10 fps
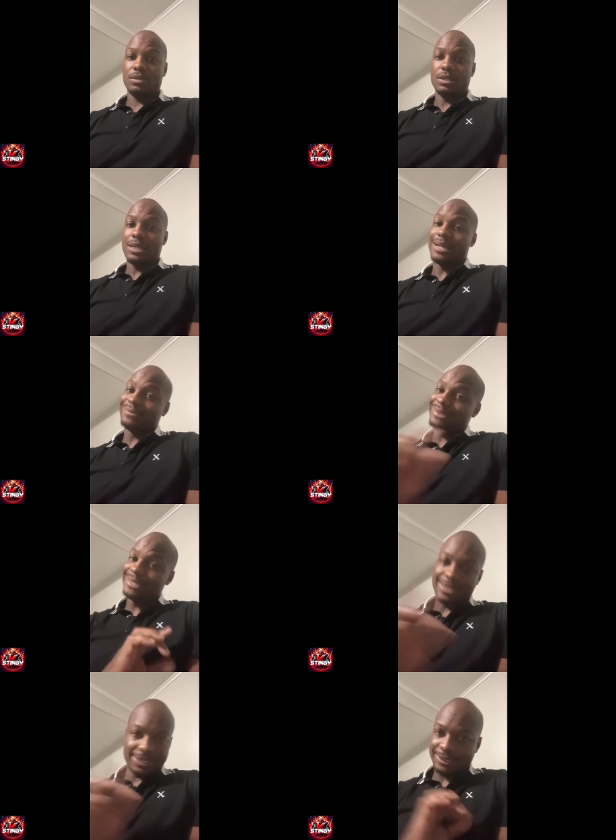And I'm
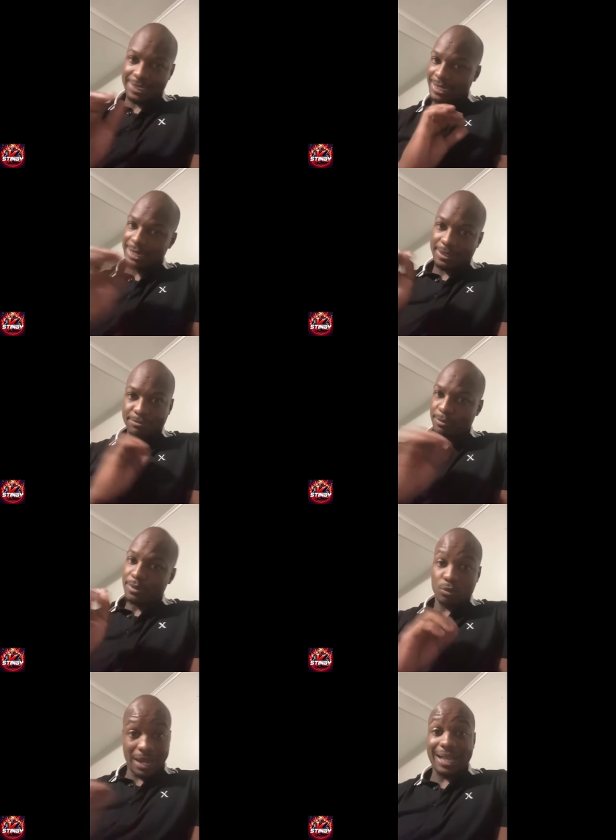still ain't saying
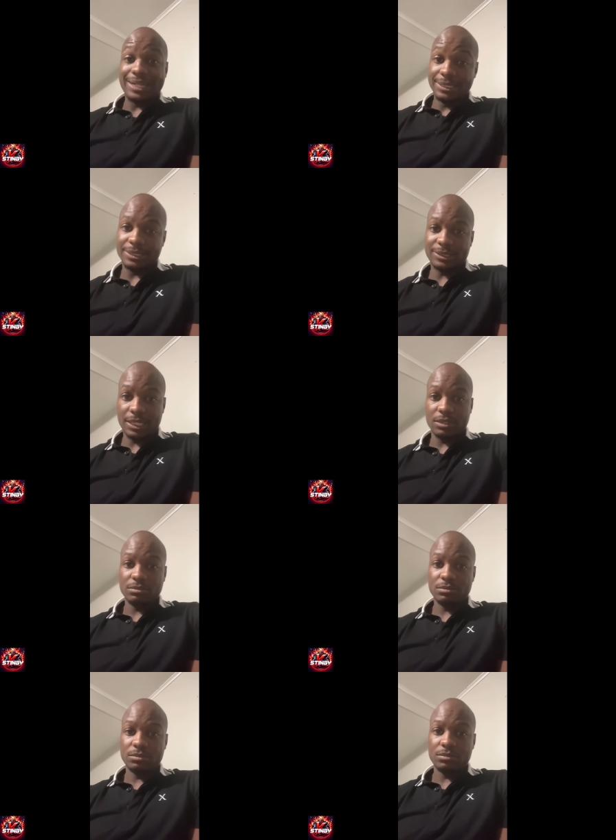what I could say
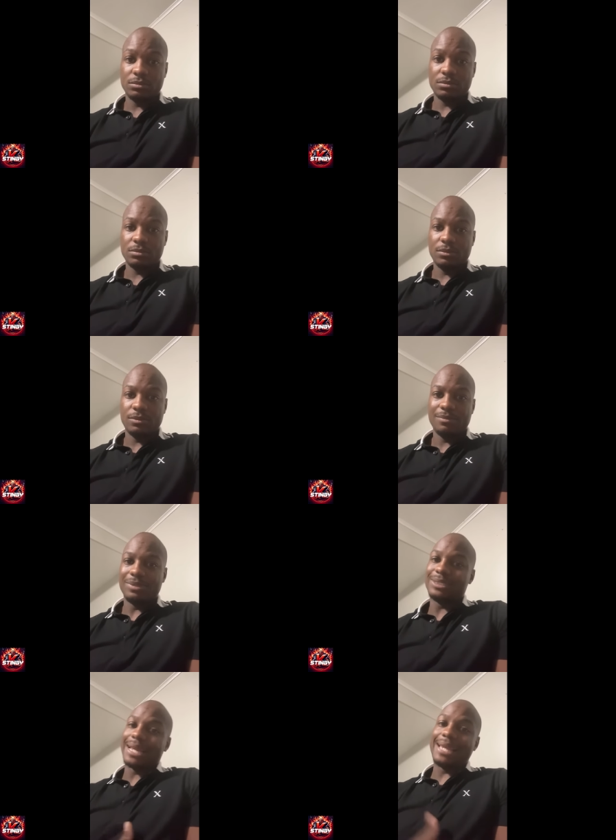
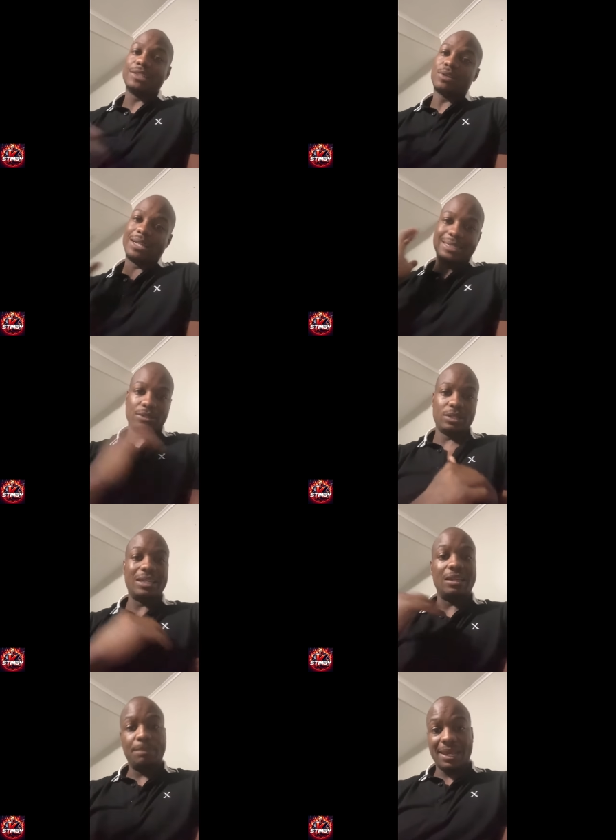because I ain't trying to get on here
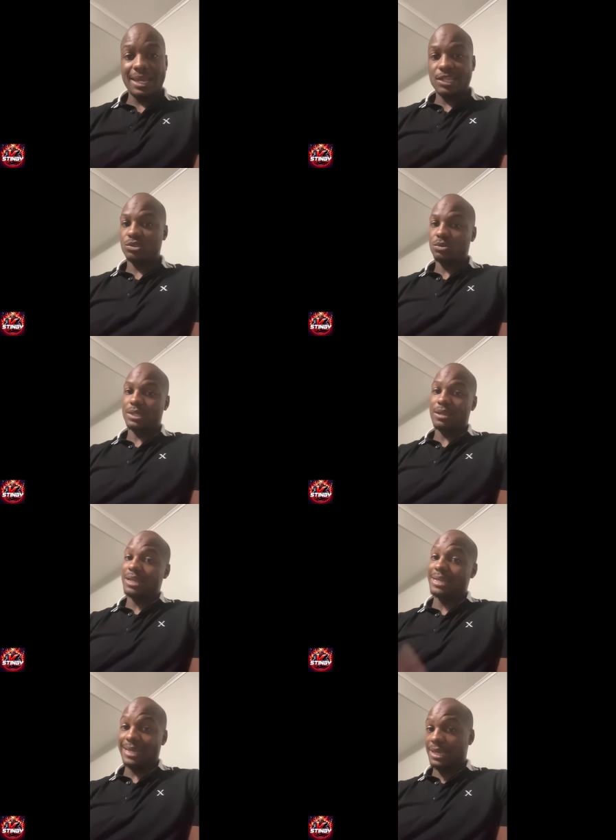and bash you that
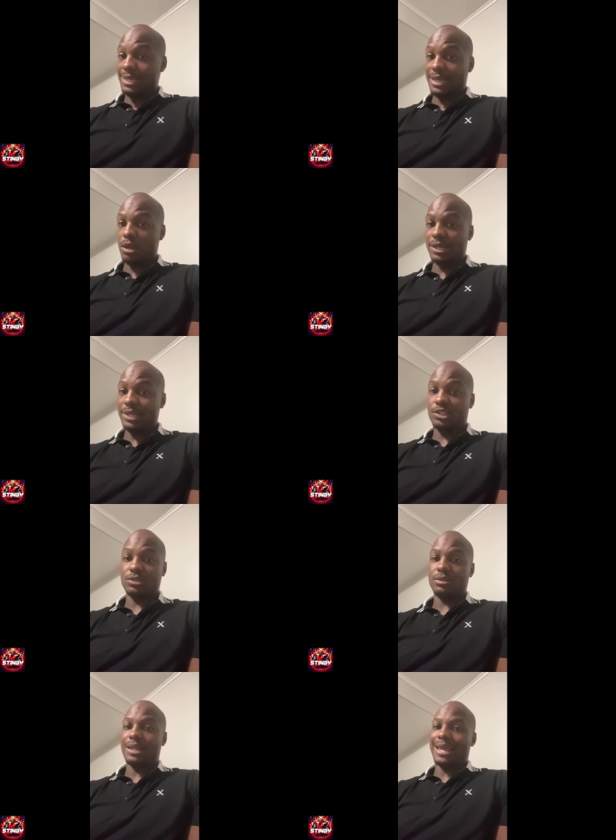in that in that nature.
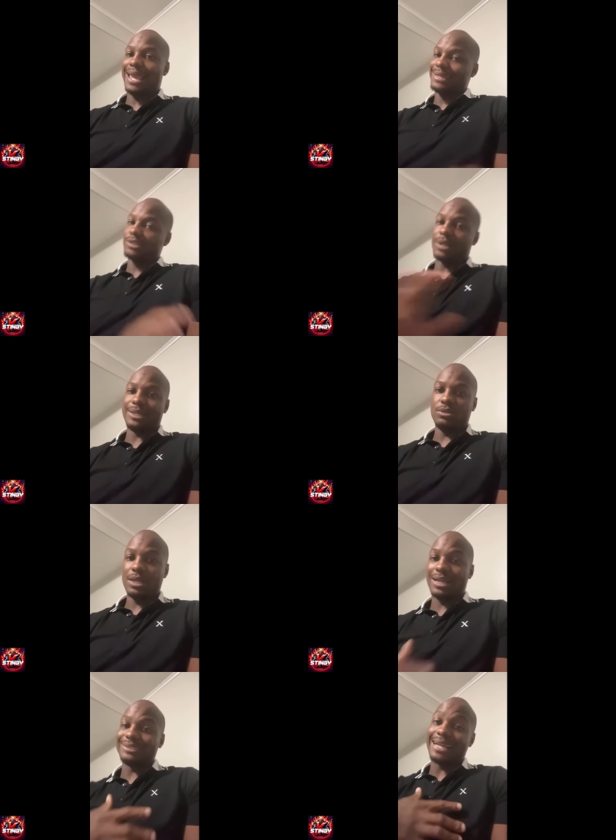Like I ain't trying to do
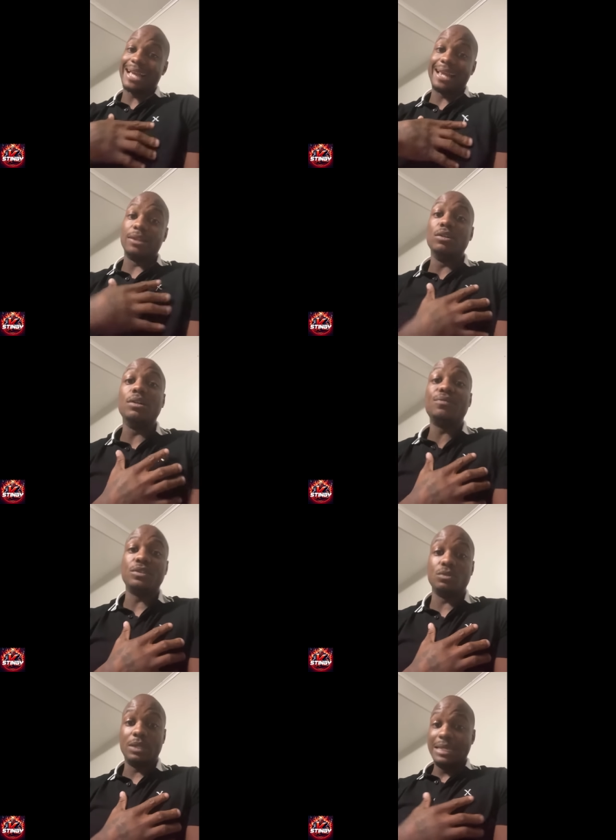it because I got love for
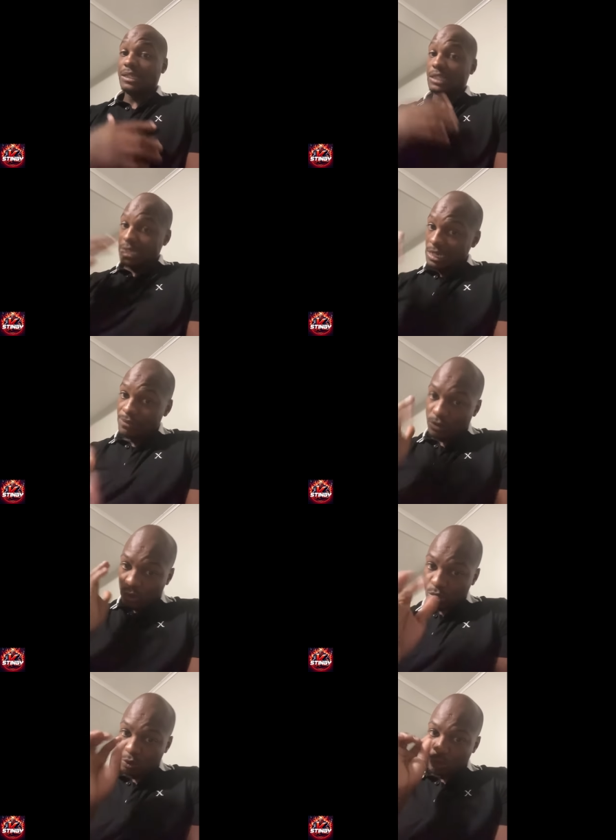you, even
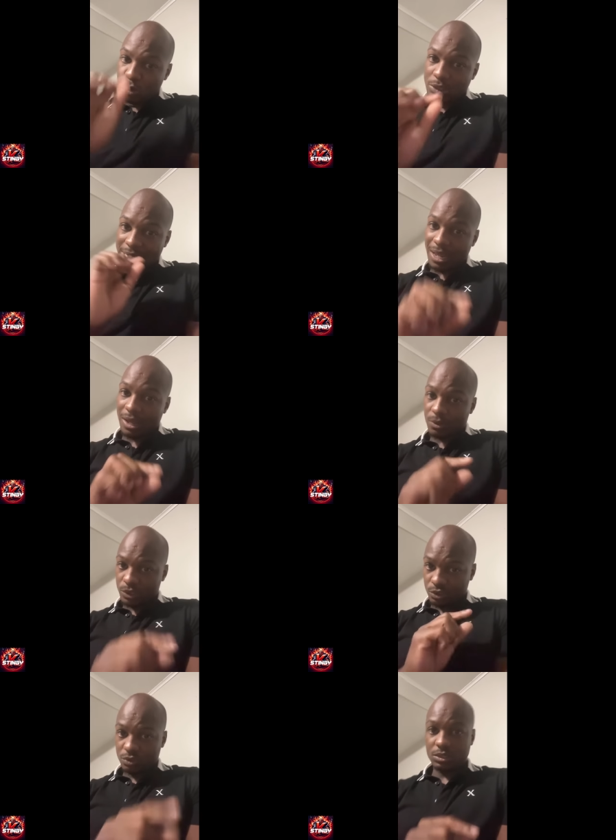though you you did all
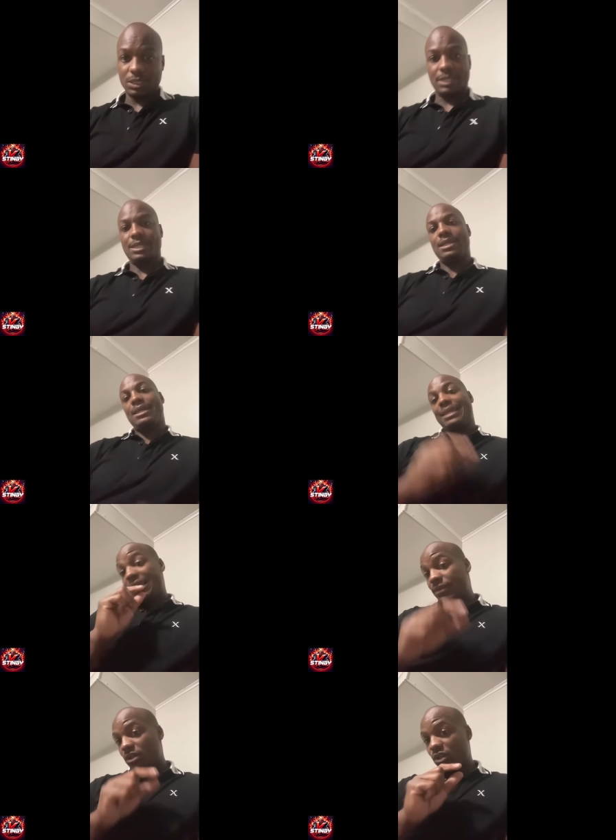what you are doing
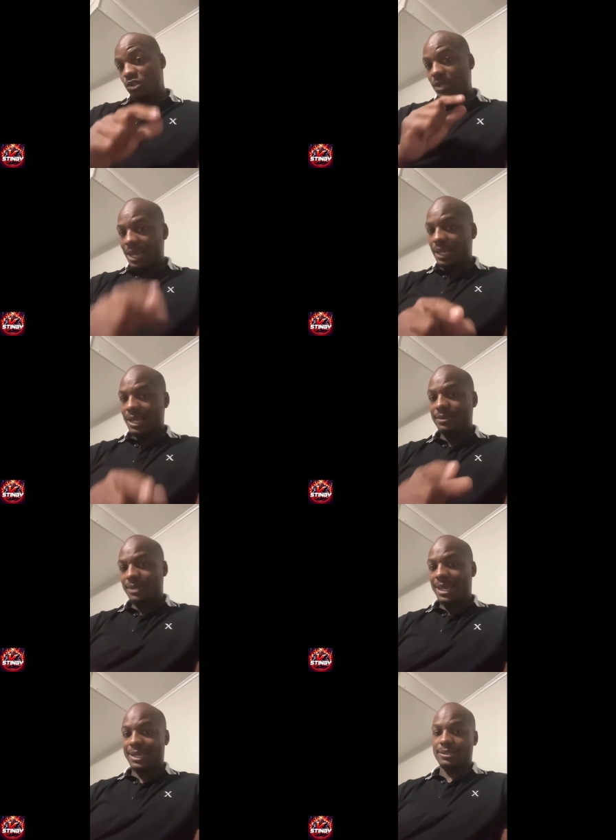even though you acting how
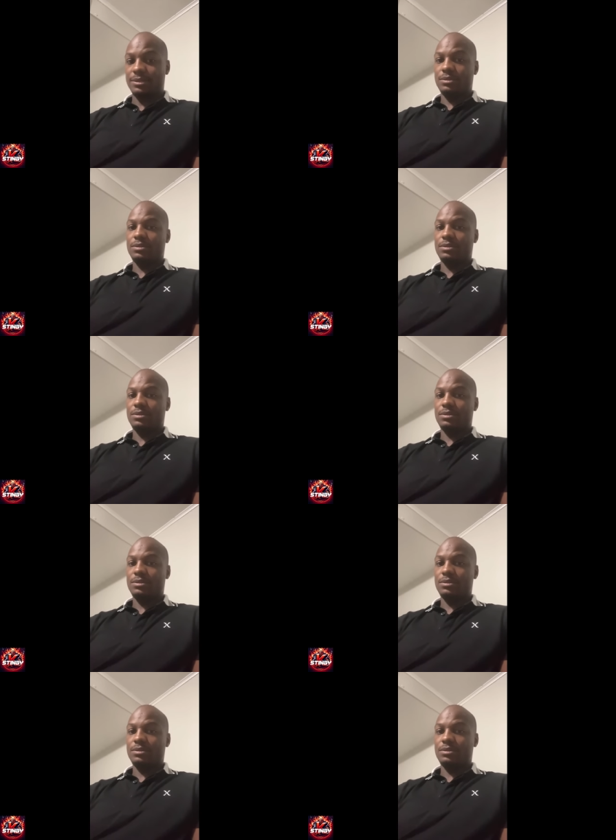you acting.